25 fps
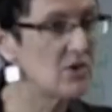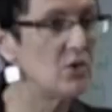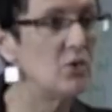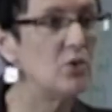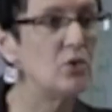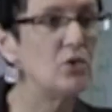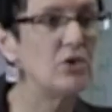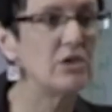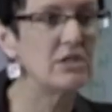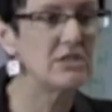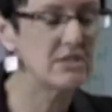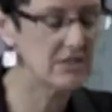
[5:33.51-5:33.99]

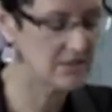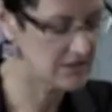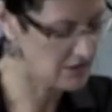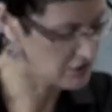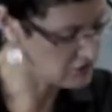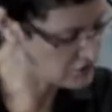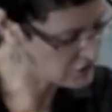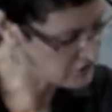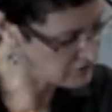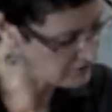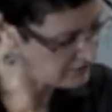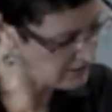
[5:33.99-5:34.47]
order
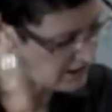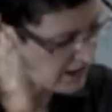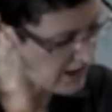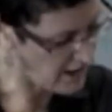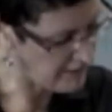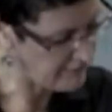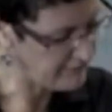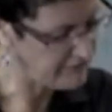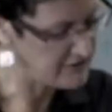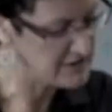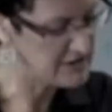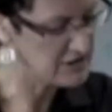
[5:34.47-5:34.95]
social
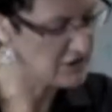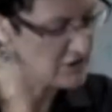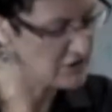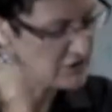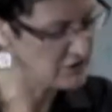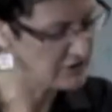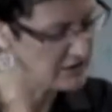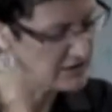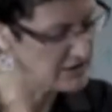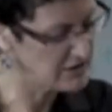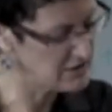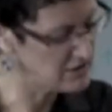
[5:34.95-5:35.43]
life and
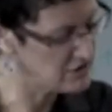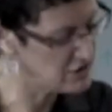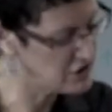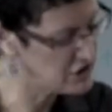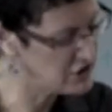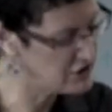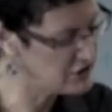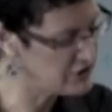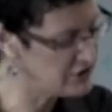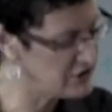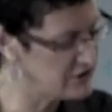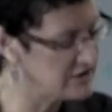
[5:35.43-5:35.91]
social
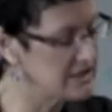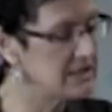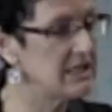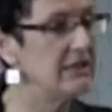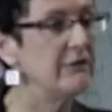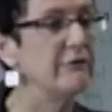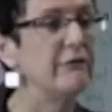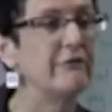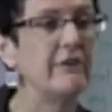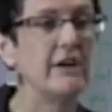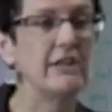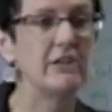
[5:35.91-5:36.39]
institutions
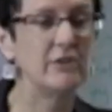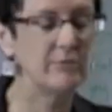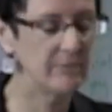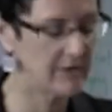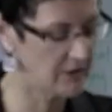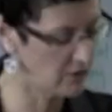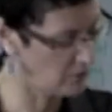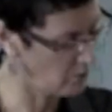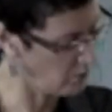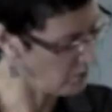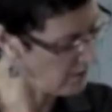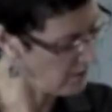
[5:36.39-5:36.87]
in fundamental